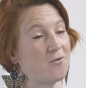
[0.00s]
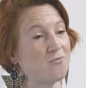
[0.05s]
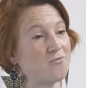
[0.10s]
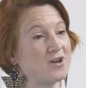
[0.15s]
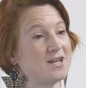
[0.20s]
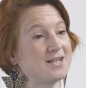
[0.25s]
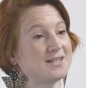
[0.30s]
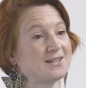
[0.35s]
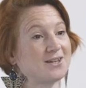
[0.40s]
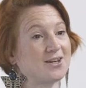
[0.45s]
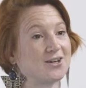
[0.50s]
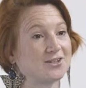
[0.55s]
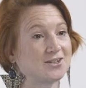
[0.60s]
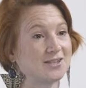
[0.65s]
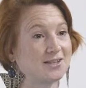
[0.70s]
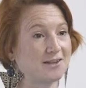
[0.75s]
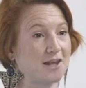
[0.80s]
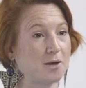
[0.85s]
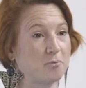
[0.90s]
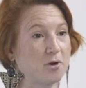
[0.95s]

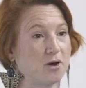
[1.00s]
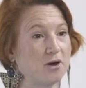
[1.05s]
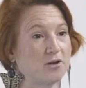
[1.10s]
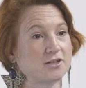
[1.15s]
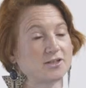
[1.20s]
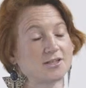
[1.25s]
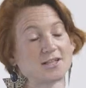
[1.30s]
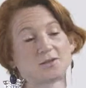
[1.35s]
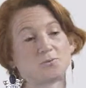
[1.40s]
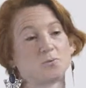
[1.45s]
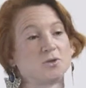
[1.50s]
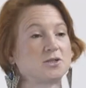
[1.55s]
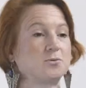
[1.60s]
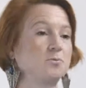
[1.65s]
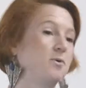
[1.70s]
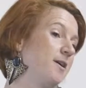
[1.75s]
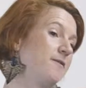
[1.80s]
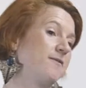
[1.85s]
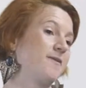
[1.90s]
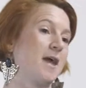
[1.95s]
researching their purchases, which
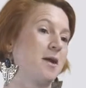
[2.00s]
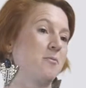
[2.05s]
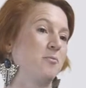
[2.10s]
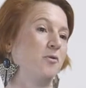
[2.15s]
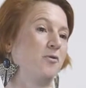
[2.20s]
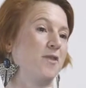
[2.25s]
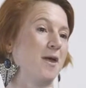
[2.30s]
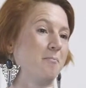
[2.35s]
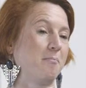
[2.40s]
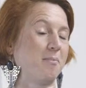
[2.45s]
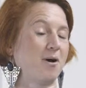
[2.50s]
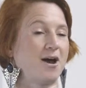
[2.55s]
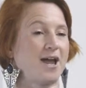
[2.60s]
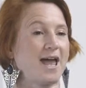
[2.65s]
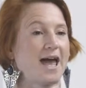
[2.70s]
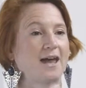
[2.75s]
they will then buy